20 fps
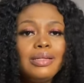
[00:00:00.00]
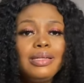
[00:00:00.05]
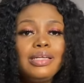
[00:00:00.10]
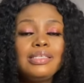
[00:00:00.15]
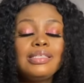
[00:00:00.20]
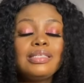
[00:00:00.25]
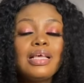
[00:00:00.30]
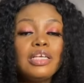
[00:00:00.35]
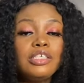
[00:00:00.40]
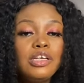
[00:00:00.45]

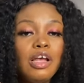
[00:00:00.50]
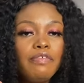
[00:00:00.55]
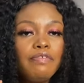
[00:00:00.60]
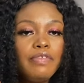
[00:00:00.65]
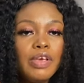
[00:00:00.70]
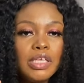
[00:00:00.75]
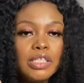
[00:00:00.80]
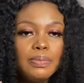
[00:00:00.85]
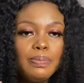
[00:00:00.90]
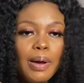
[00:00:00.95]
The Sasha
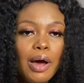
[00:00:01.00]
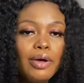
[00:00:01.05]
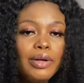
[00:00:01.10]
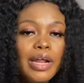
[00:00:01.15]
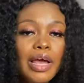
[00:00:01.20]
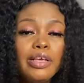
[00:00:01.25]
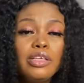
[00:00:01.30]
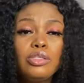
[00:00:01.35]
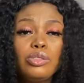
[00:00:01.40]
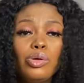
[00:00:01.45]
face
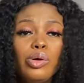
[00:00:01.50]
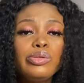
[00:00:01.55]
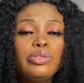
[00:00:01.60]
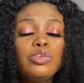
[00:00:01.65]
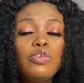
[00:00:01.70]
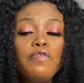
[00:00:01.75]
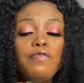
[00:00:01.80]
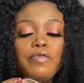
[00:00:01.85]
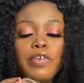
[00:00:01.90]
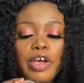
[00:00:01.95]
powder is
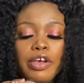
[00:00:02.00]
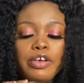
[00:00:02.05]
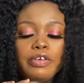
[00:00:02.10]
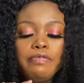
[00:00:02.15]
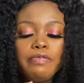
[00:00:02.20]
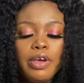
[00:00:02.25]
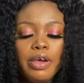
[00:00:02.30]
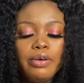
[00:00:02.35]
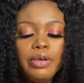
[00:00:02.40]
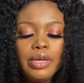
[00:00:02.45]
also
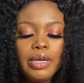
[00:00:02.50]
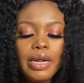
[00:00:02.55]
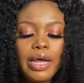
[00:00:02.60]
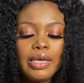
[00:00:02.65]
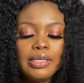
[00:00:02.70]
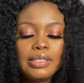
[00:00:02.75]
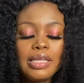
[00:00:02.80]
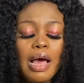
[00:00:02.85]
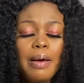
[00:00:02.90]
very nice.